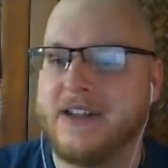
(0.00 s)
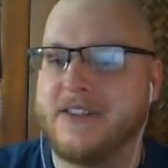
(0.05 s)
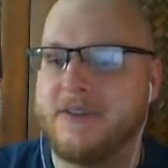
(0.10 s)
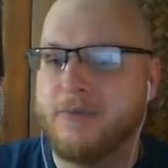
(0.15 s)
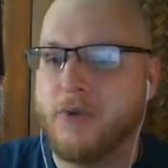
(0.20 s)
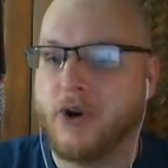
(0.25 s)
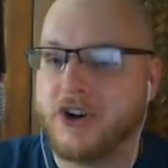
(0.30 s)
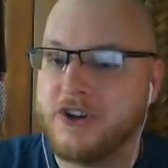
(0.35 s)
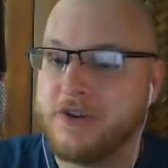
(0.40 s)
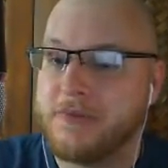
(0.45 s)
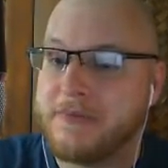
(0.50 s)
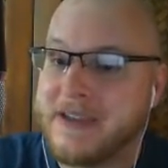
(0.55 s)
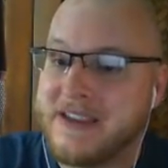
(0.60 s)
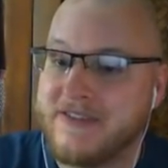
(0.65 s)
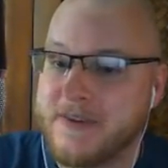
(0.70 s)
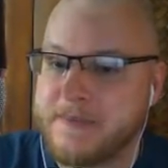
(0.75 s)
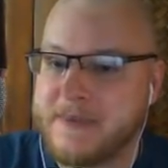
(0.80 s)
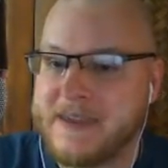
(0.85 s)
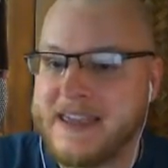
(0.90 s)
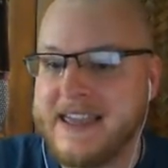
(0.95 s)
more you
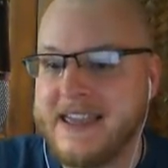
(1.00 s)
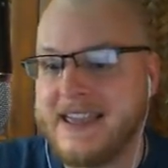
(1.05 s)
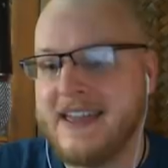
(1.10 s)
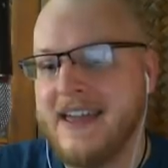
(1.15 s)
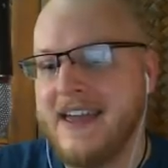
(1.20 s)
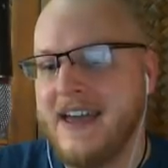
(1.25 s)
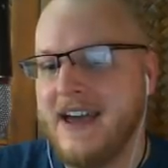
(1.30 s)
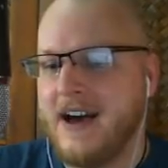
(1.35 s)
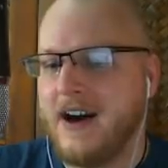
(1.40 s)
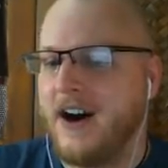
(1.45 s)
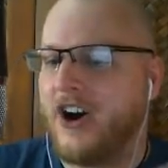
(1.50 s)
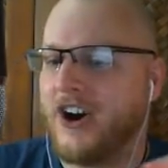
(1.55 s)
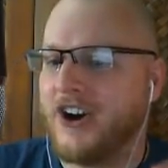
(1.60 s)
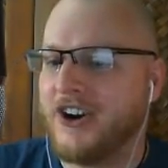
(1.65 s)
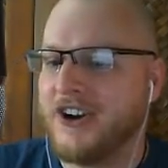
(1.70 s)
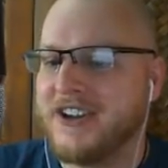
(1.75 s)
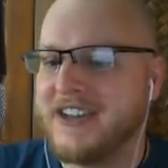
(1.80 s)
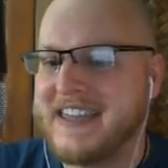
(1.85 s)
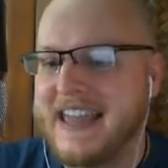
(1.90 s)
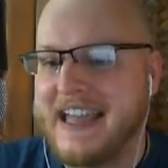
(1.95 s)
PvP
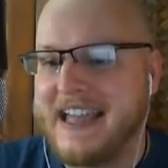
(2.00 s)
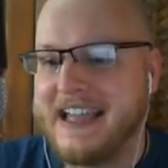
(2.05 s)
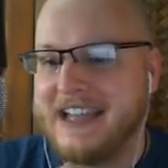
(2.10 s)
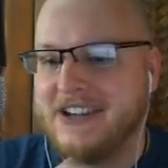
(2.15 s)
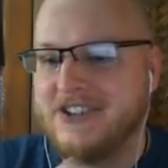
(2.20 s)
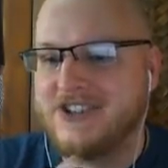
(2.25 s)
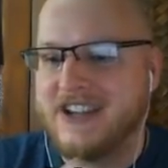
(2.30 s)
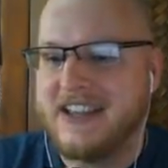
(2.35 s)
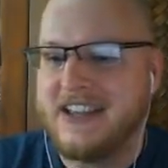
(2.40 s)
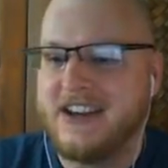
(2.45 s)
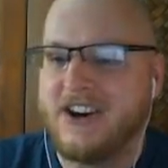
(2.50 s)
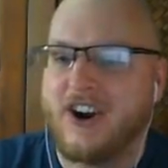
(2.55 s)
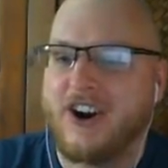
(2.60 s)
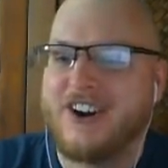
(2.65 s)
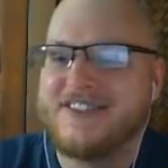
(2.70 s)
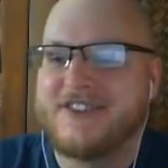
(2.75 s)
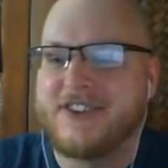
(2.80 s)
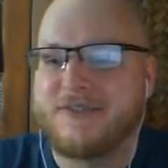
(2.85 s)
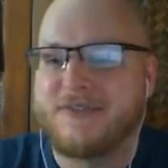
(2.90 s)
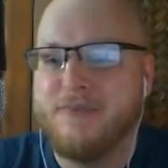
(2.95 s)
are engaged in,
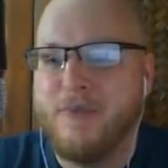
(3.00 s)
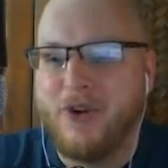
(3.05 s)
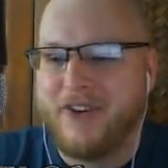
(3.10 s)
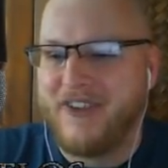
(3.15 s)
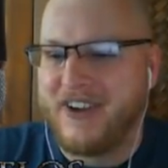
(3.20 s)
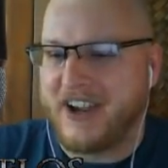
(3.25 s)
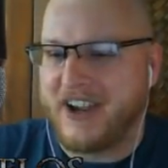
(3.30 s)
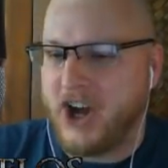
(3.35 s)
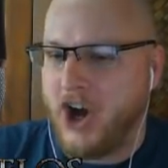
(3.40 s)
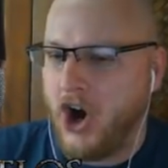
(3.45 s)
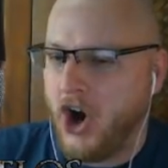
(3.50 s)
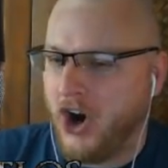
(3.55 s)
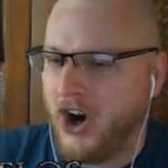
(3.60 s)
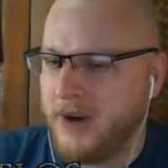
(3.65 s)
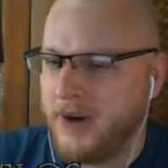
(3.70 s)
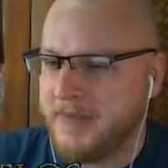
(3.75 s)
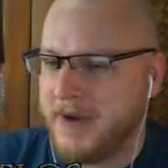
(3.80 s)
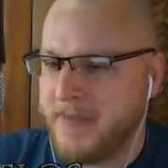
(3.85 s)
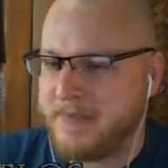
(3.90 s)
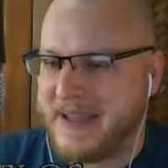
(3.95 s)
or is there more of a
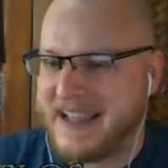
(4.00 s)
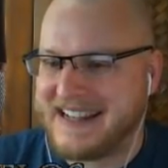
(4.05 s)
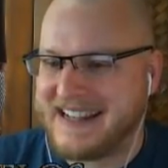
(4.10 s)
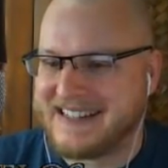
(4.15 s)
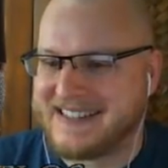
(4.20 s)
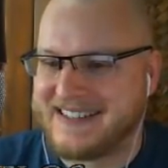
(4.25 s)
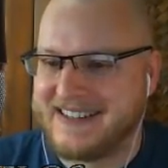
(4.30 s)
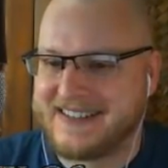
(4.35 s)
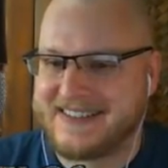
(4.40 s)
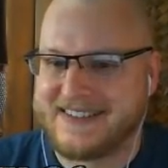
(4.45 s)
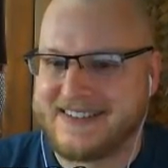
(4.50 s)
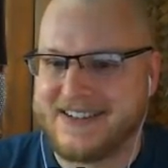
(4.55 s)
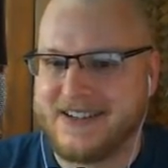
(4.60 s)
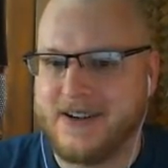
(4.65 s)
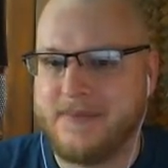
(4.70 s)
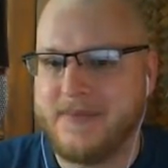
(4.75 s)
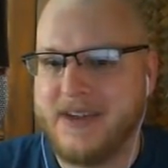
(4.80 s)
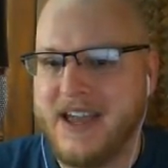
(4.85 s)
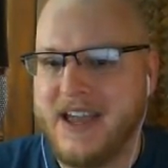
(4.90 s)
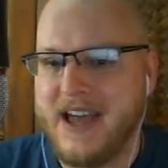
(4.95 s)
karma based
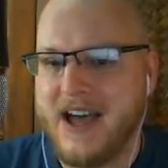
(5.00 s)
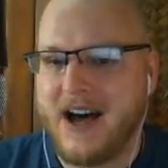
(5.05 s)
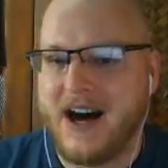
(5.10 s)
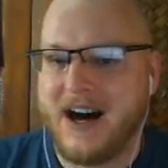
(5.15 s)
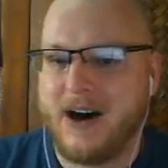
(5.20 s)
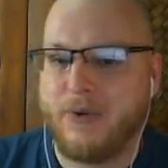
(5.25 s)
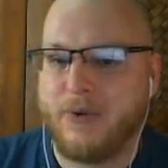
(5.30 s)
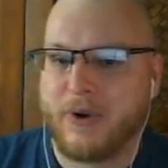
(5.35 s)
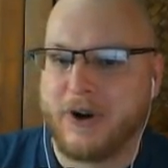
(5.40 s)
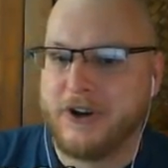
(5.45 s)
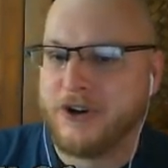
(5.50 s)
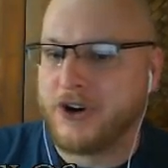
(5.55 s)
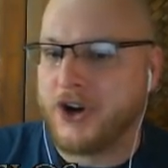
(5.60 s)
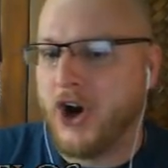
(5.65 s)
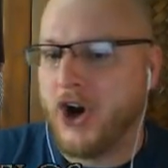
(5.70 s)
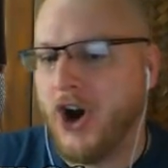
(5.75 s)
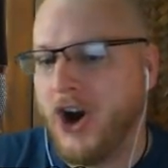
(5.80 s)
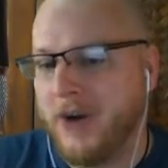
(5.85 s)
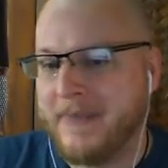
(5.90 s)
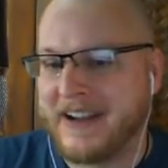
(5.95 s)
system where your
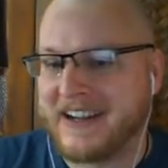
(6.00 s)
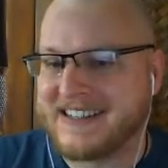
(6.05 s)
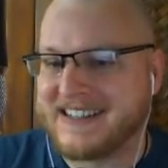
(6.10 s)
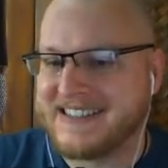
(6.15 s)
karmic